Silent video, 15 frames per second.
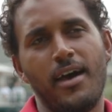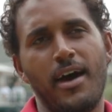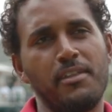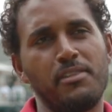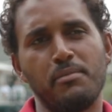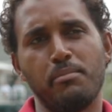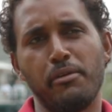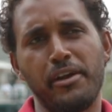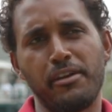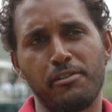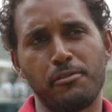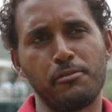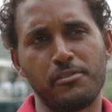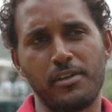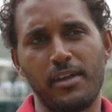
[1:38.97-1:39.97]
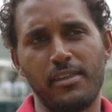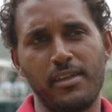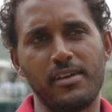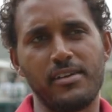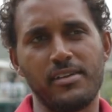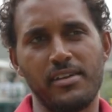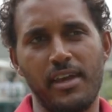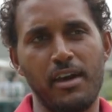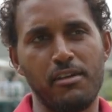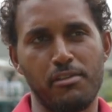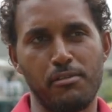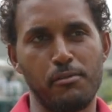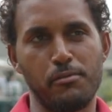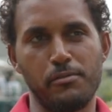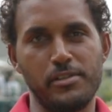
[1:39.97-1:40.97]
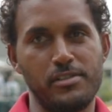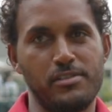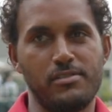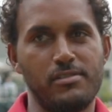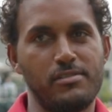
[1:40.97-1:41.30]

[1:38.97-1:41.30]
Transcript: and the breakthroughs that they can get through is,